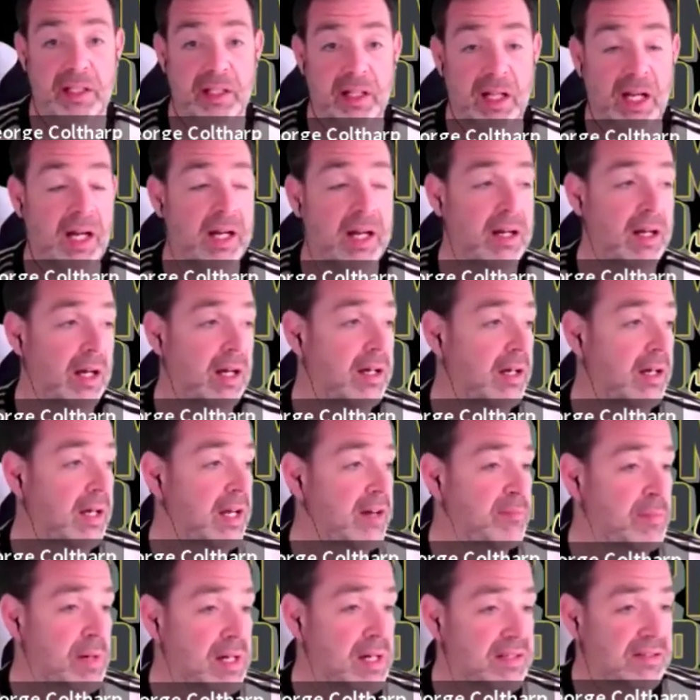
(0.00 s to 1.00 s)
I
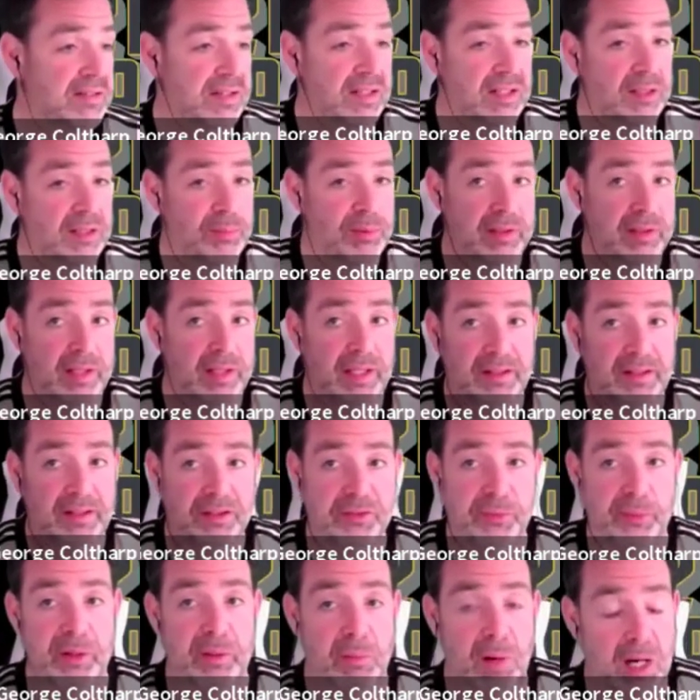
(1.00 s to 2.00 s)
have my setup with like the
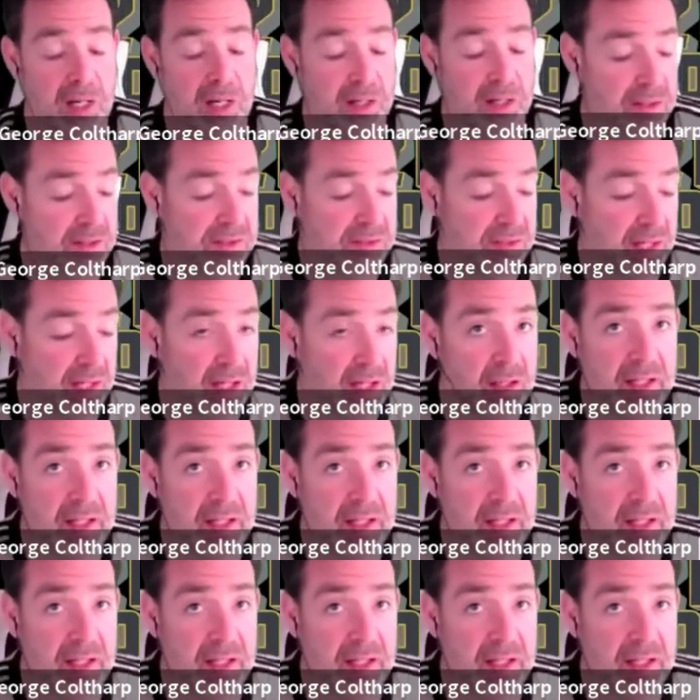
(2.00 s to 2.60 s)
3 monitors now,